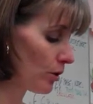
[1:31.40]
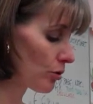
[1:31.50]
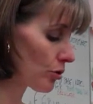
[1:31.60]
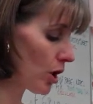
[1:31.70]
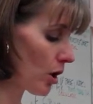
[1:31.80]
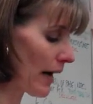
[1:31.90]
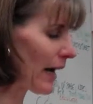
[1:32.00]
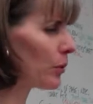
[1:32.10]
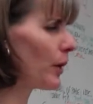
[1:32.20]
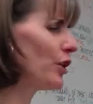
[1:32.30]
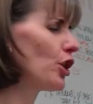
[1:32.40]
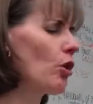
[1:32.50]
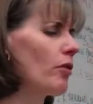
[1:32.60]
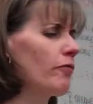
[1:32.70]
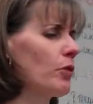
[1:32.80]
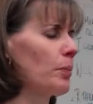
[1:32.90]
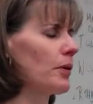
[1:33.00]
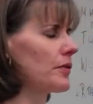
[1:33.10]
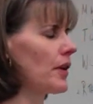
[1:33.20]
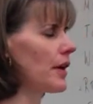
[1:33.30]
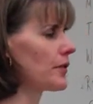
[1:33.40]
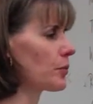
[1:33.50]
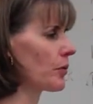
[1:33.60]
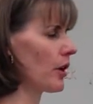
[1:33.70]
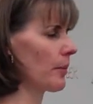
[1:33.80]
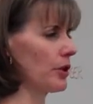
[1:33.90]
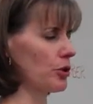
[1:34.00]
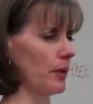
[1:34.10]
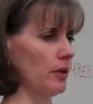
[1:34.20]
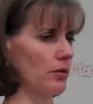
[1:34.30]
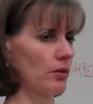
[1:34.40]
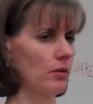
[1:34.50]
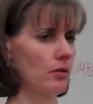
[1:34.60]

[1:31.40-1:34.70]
So how do we know if we're precise with our measurements?